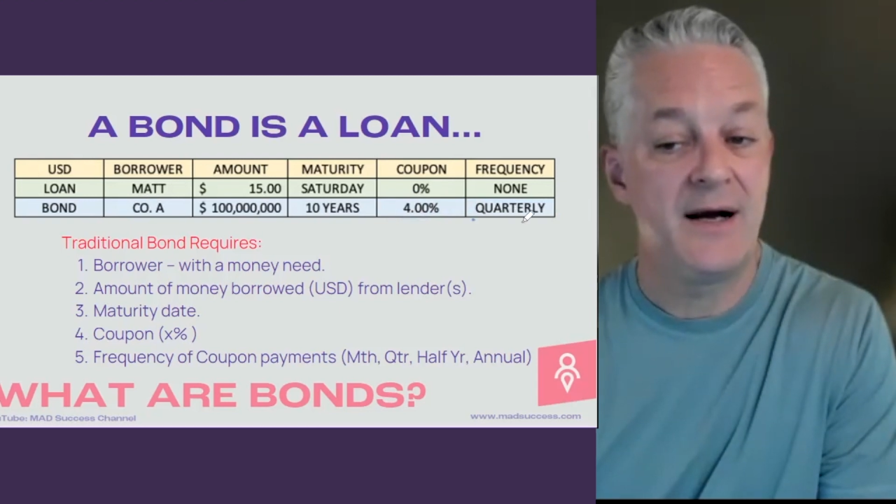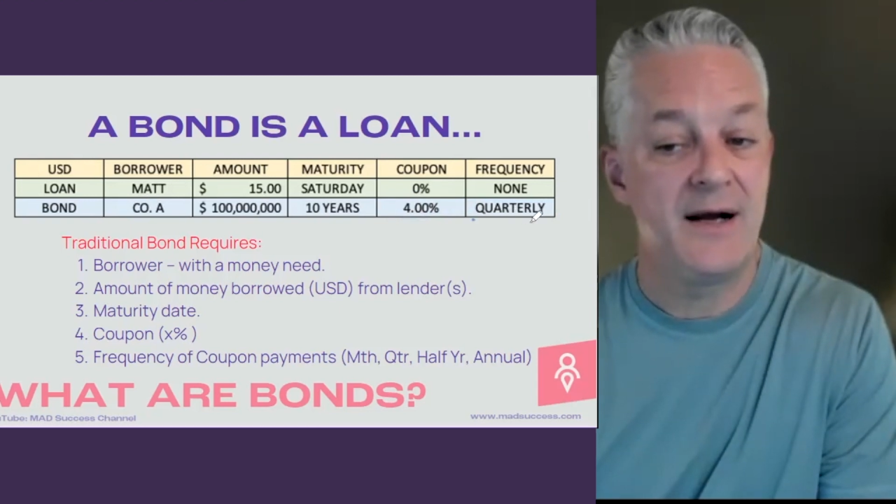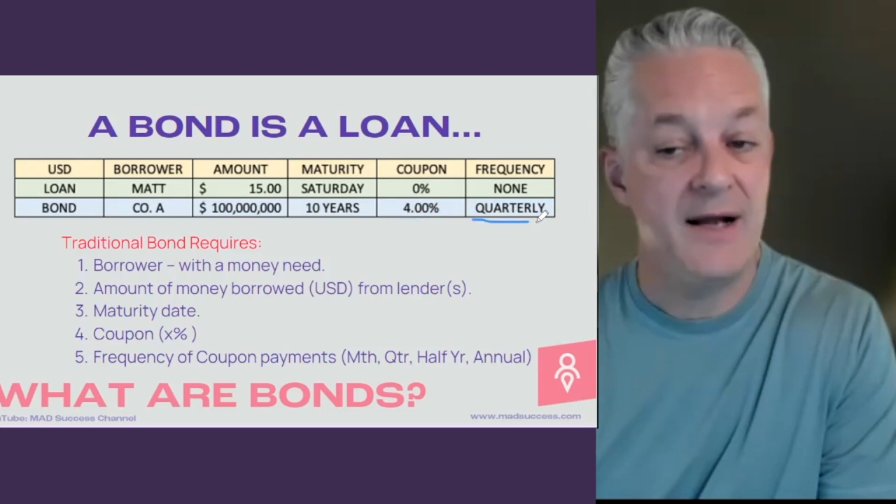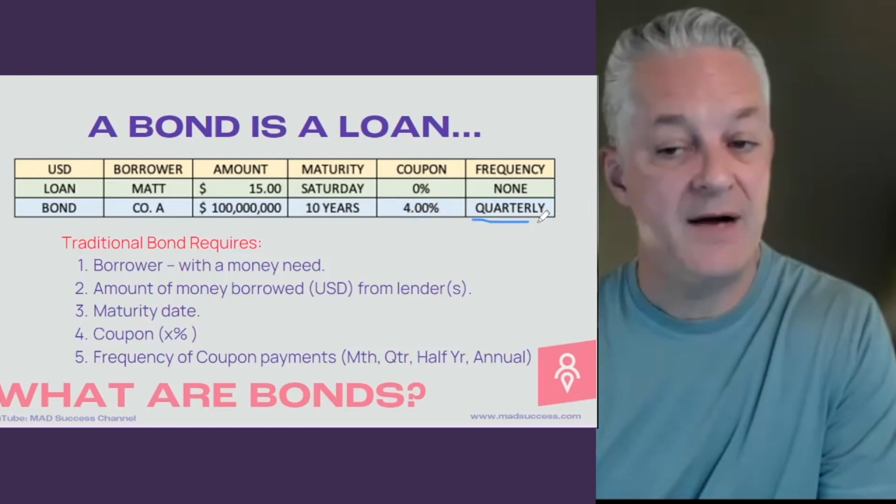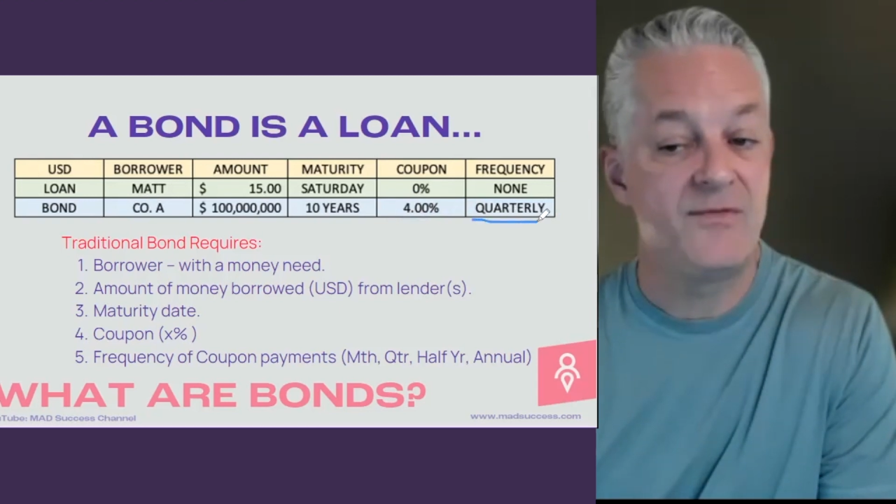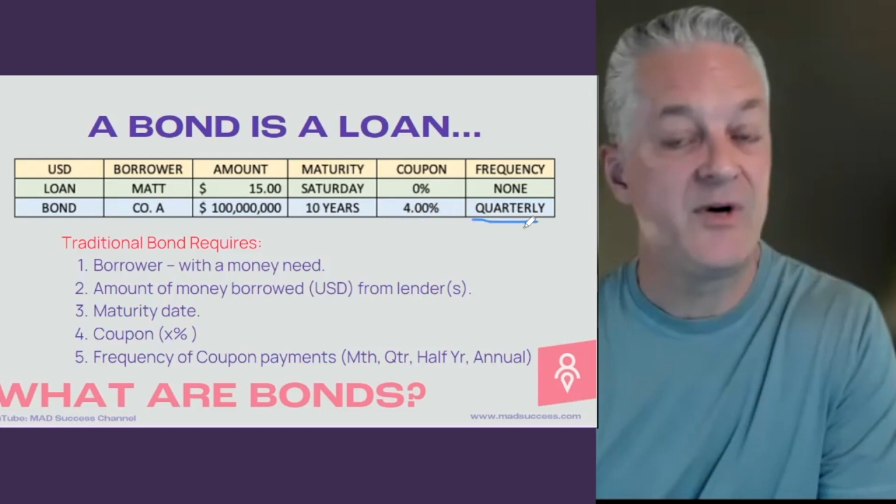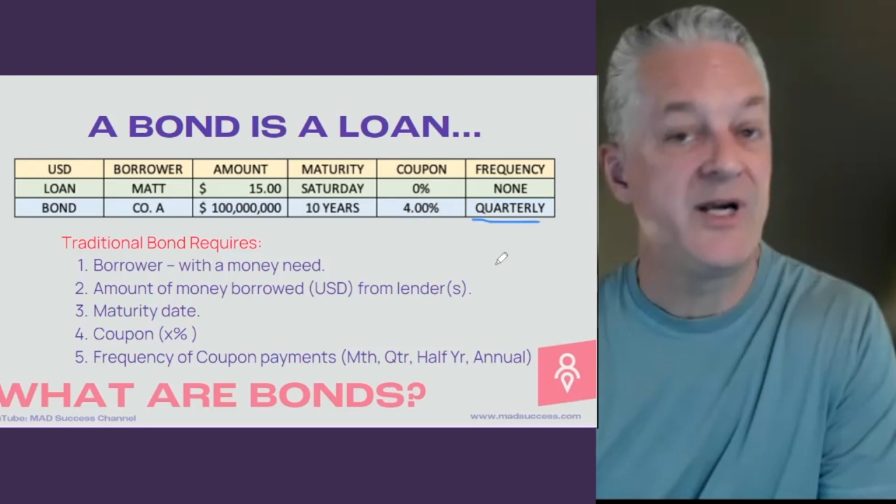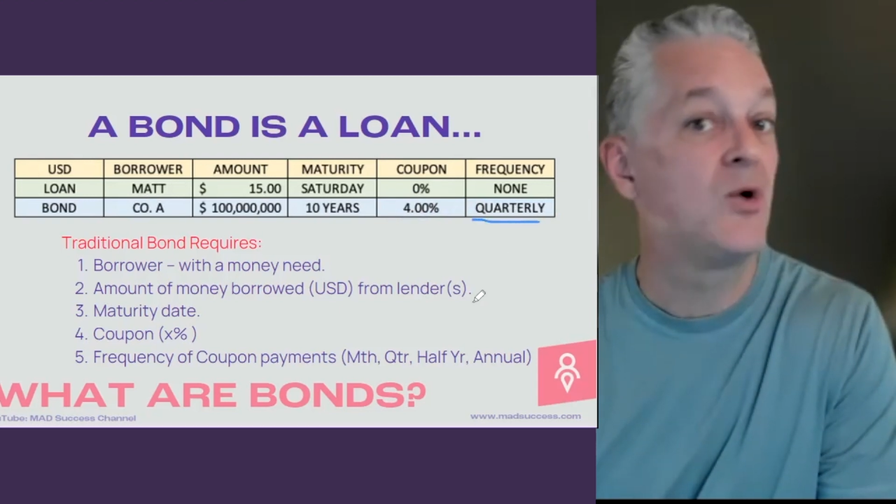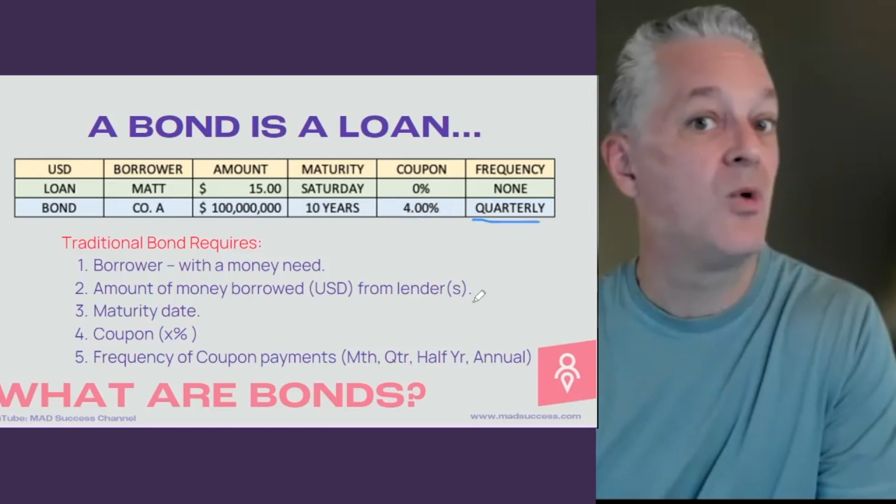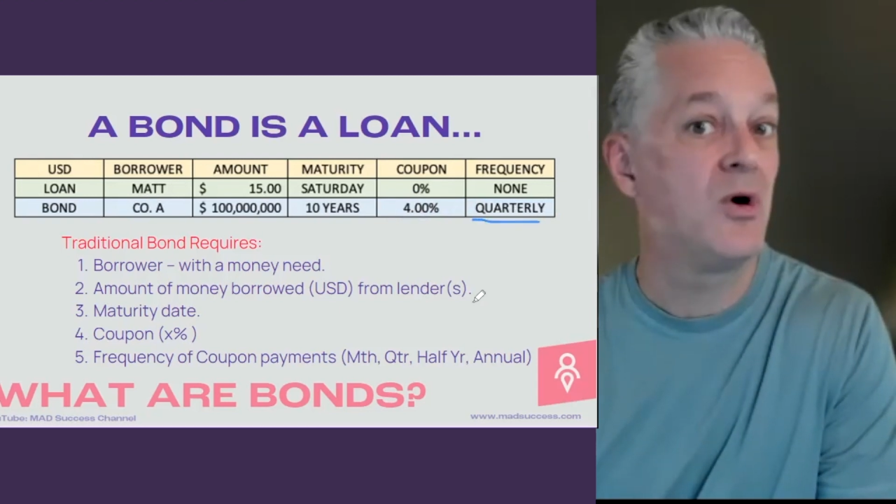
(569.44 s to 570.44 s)
every
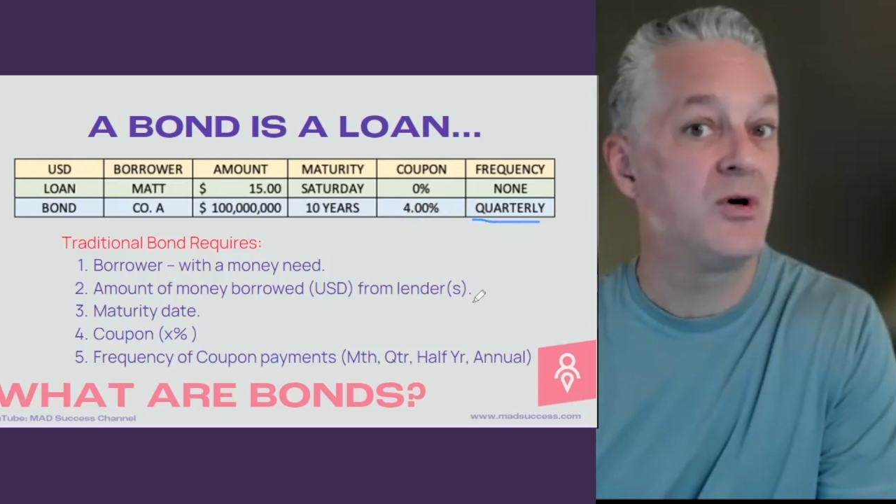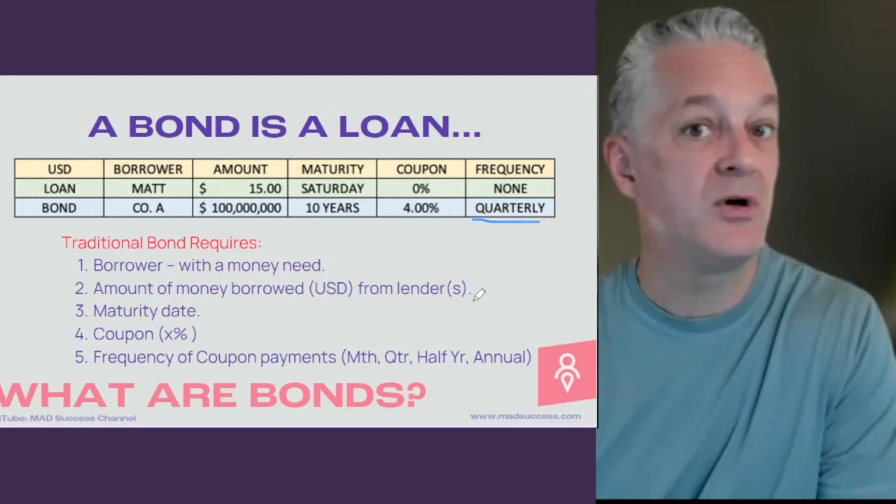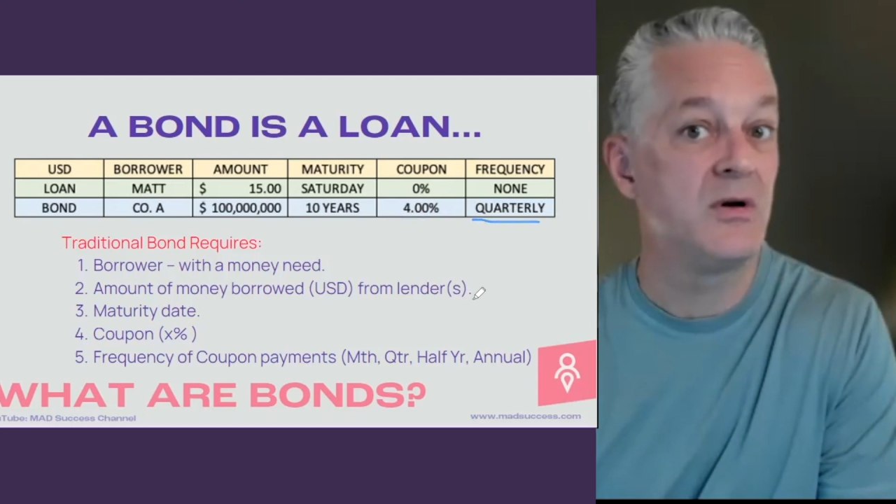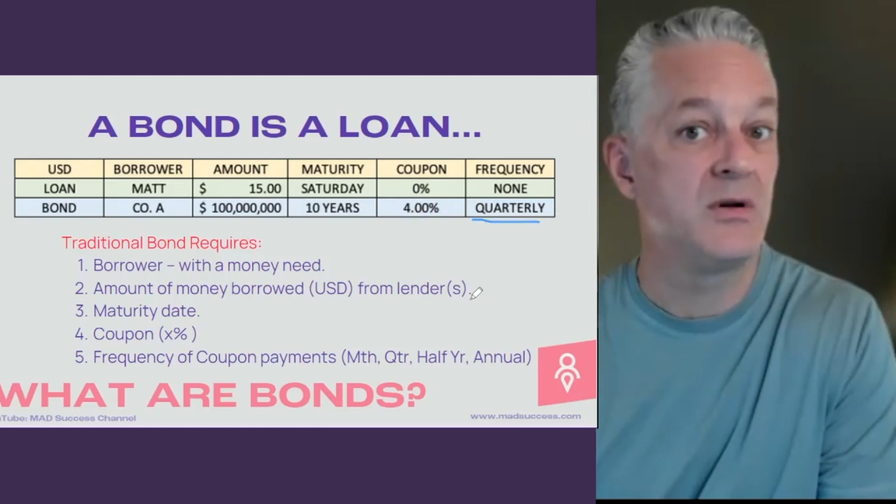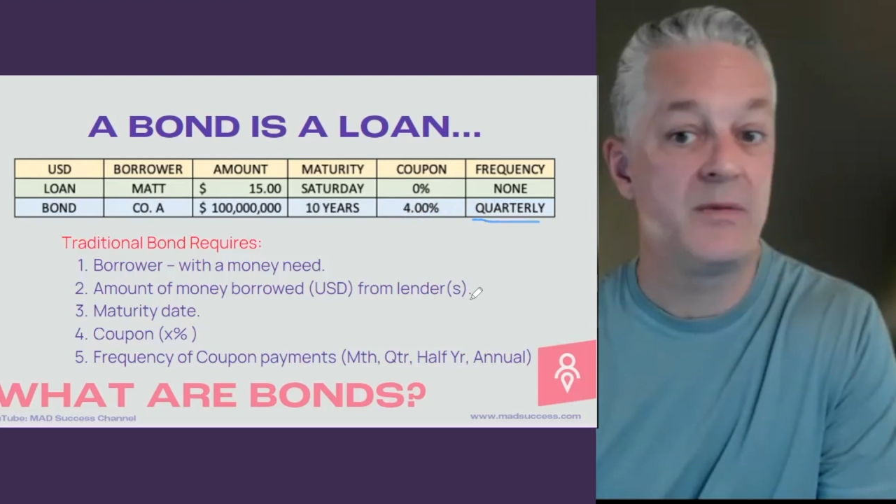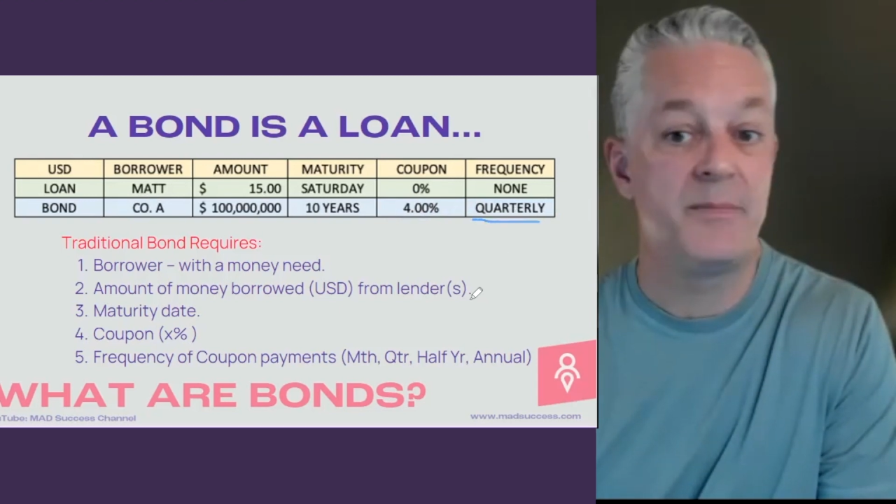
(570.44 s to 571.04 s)
quarter they're